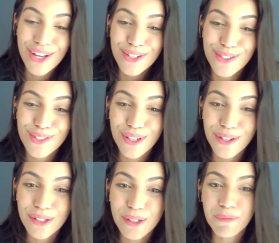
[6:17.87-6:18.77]

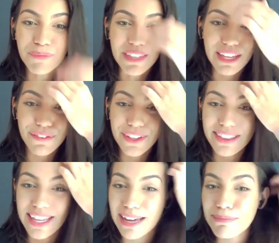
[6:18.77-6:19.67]
So if you
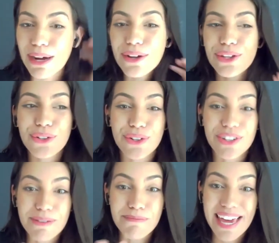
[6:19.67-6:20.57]
think about
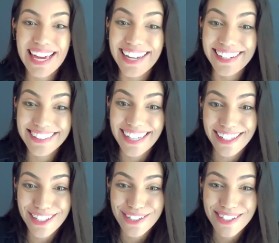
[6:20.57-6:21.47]
your main
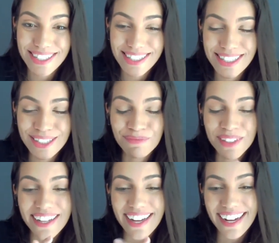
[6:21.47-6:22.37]
intelligences,
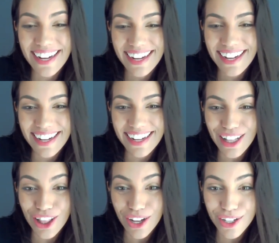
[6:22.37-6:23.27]

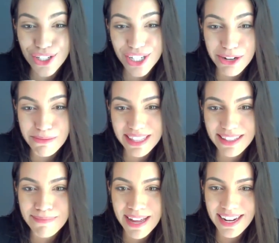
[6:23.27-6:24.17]
logical
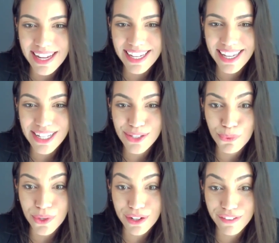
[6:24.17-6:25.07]
mathematics is
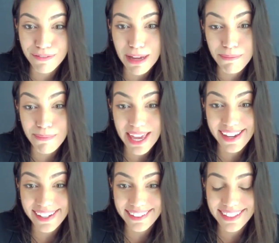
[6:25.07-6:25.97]
one of my
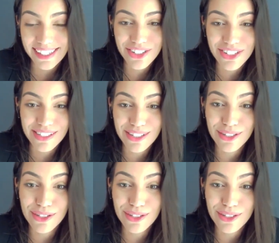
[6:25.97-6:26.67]
main intelligences.